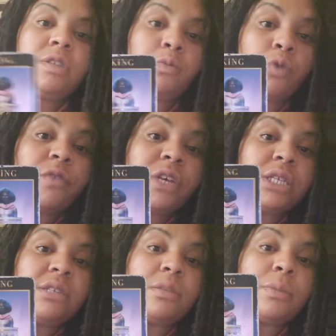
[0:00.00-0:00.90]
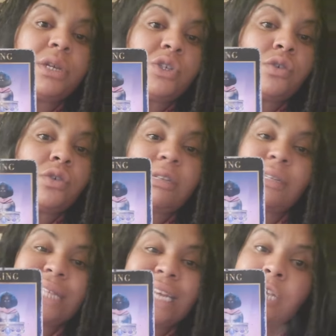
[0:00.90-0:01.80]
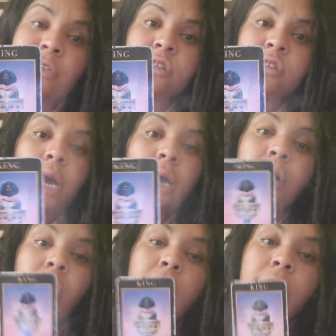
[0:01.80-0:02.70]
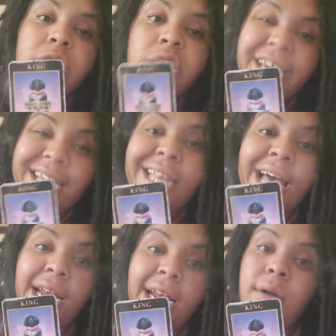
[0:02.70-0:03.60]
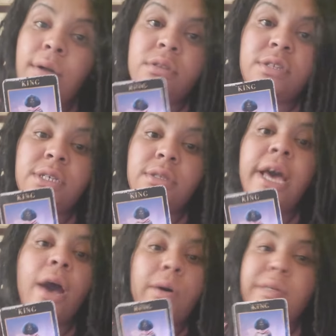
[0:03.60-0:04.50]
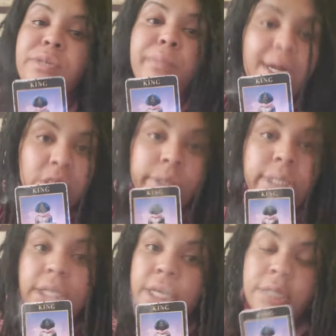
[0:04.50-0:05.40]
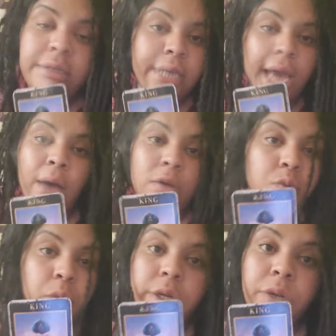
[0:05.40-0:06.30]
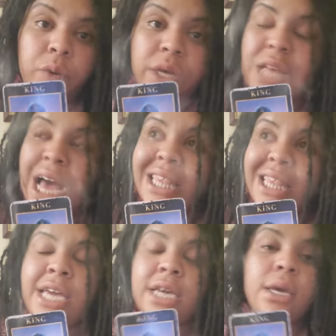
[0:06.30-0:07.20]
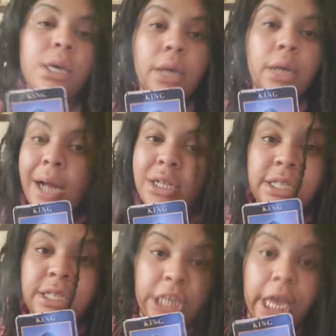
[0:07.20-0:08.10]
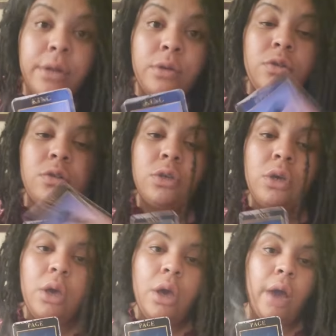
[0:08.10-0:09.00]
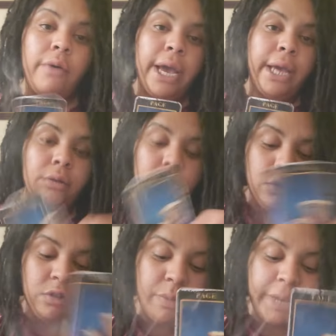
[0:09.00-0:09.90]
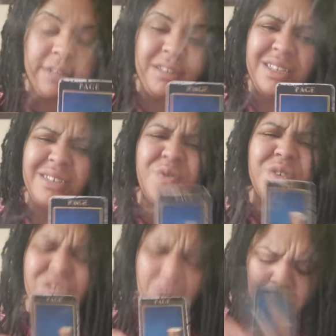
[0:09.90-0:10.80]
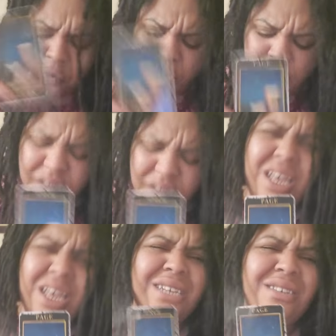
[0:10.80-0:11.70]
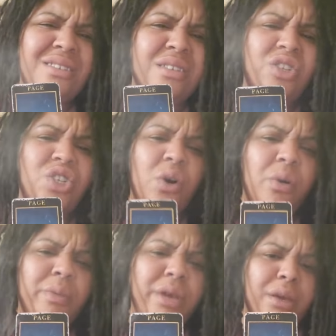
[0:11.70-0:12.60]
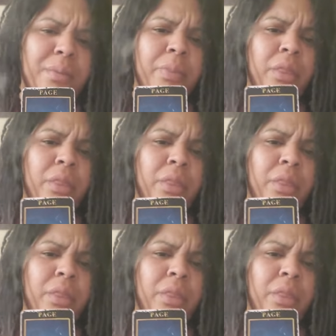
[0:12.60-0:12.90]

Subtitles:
revealing some interesting things, so y'all can go ahead and check that out and see that whole gematria thing and see how it's working with. I like conscious channels. All right, so back to this. For some reason, like he's showing me,